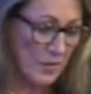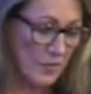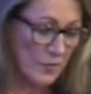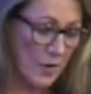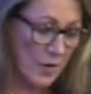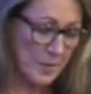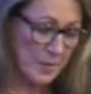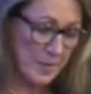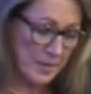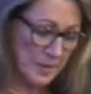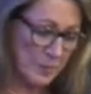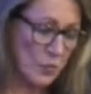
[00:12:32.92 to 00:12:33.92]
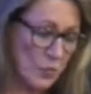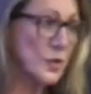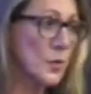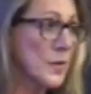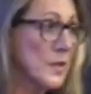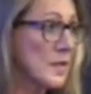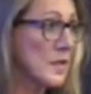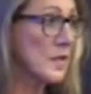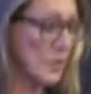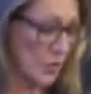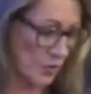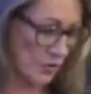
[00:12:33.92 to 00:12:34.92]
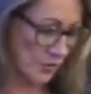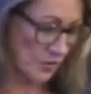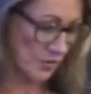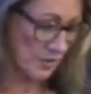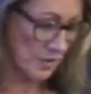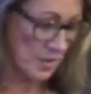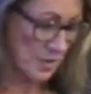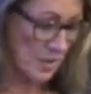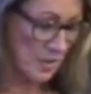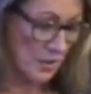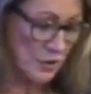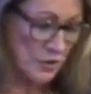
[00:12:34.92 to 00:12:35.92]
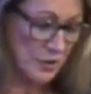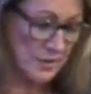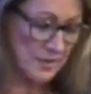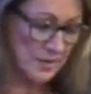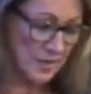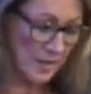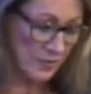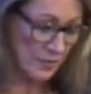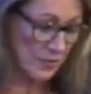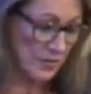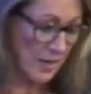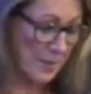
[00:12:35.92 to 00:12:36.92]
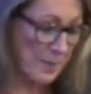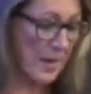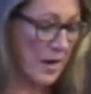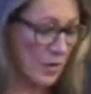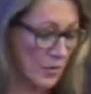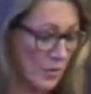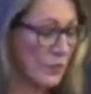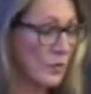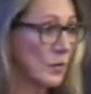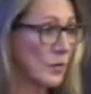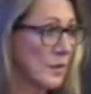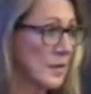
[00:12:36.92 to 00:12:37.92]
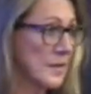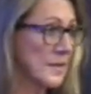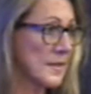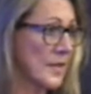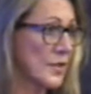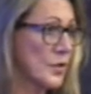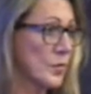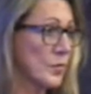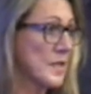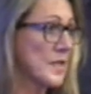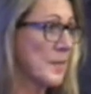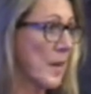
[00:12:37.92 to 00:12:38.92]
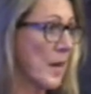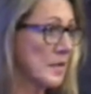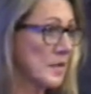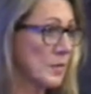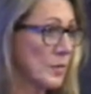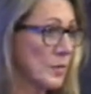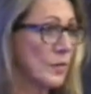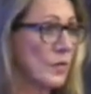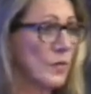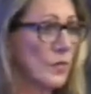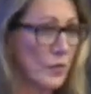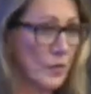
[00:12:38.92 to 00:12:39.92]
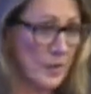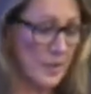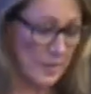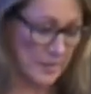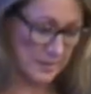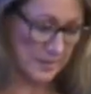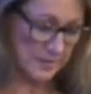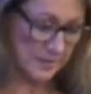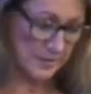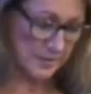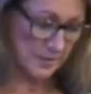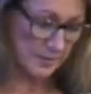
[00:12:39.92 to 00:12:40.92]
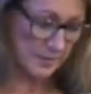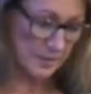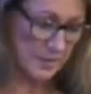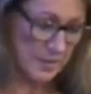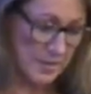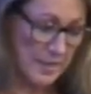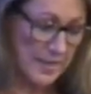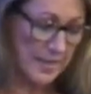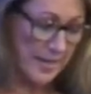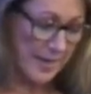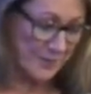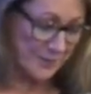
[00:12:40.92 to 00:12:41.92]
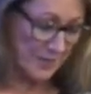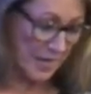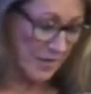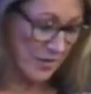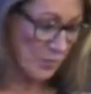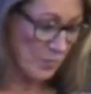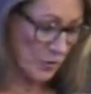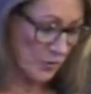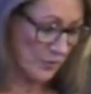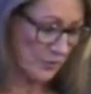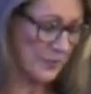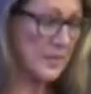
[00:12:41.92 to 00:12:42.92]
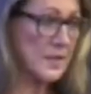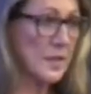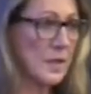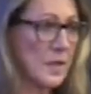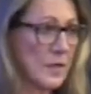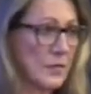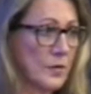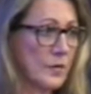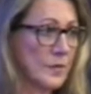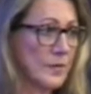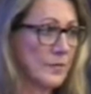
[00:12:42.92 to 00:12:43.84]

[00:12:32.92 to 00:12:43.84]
Following many more twists and turns, she discovers a powerful organization responsible for the killings, and their motive is uncovered.